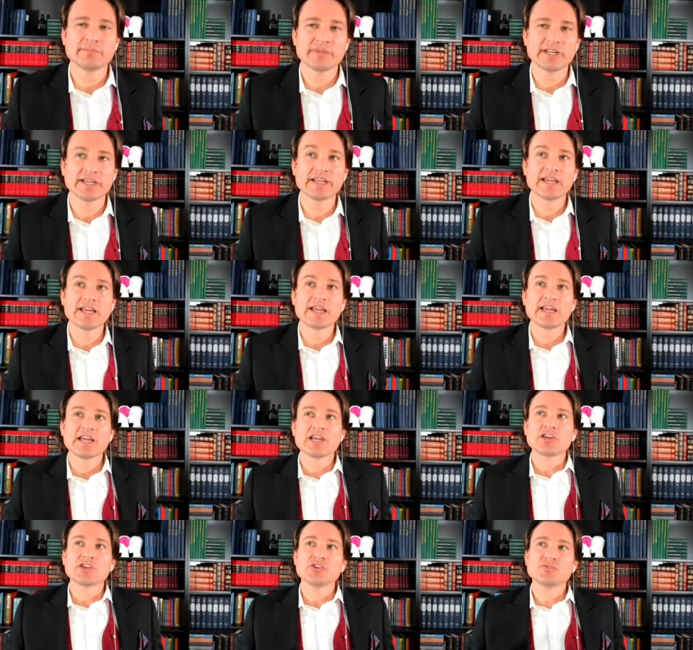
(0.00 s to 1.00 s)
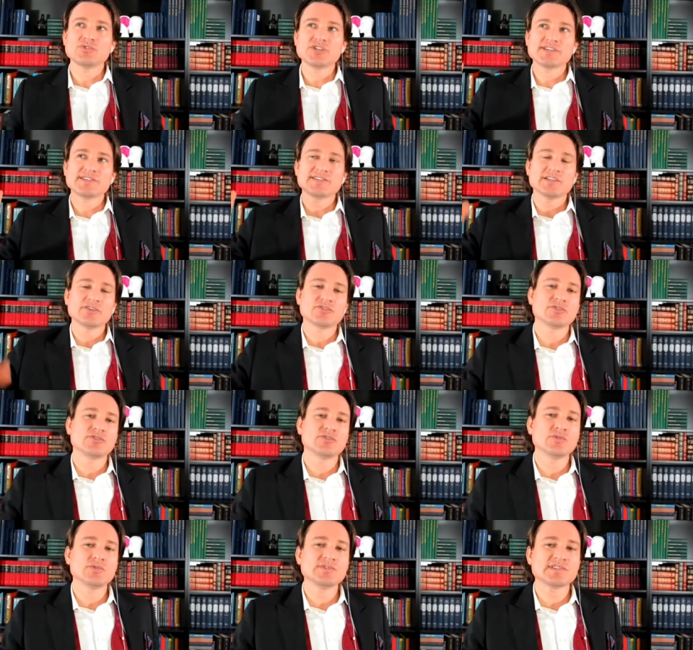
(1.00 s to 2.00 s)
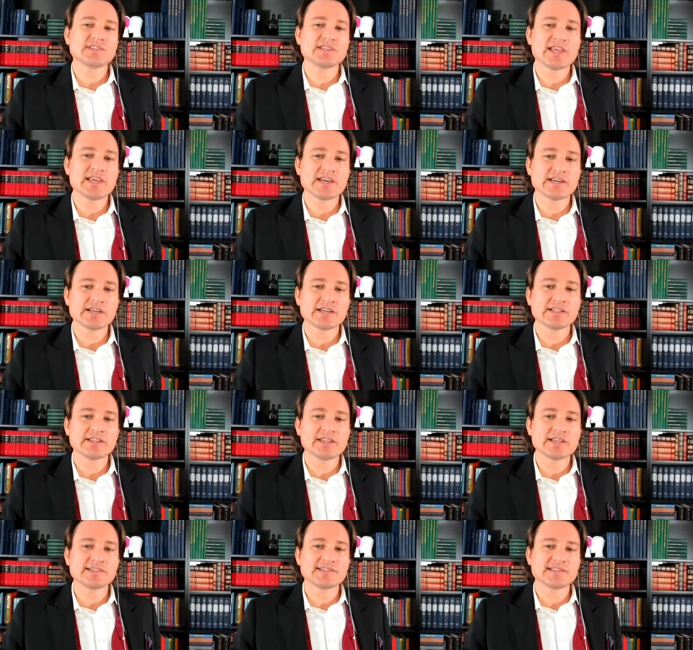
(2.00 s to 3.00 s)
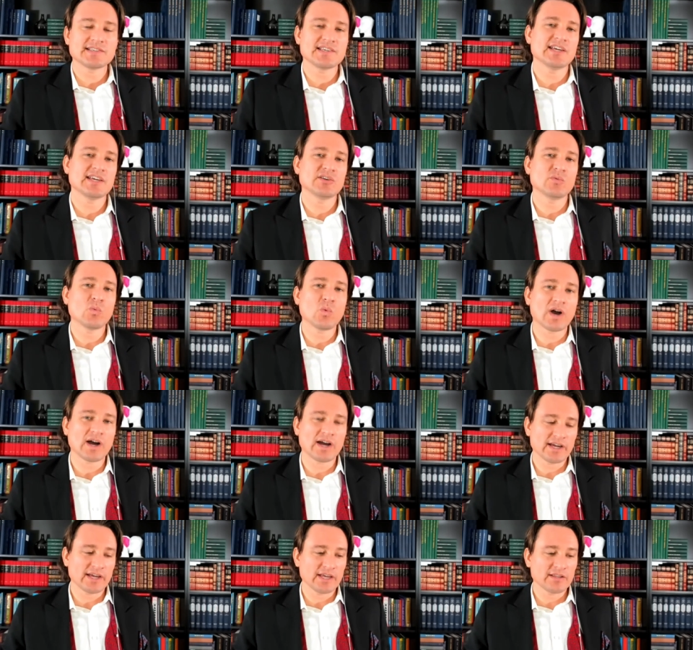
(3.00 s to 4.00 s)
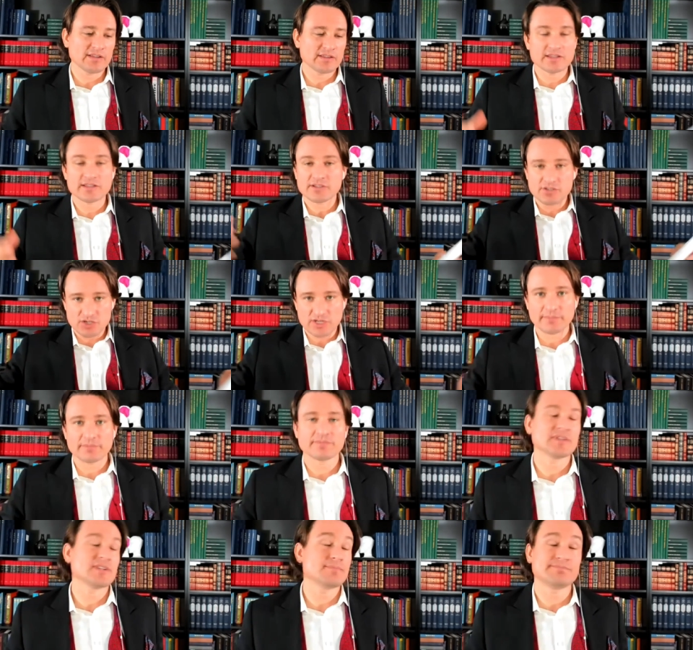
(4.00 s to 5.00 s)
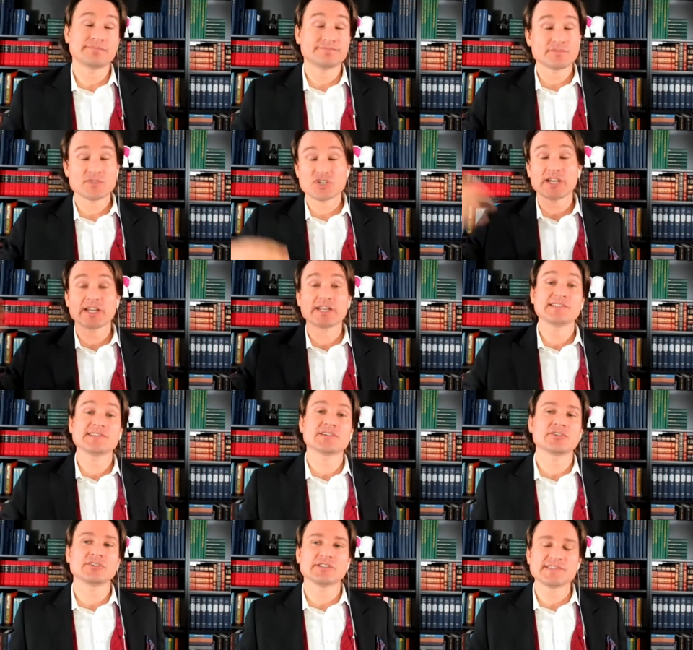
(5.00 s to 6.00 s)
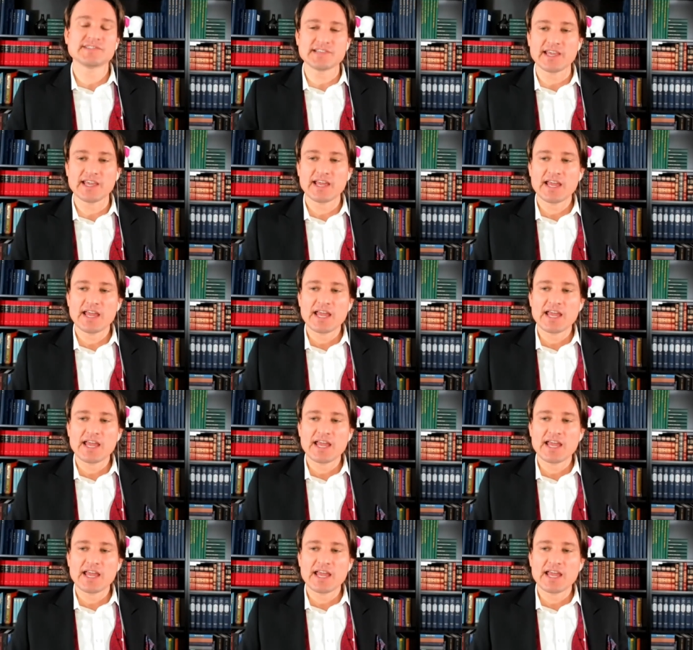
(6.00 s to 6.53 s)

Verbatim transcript: minute. You just introduced the the CNY, the the Chinese currency.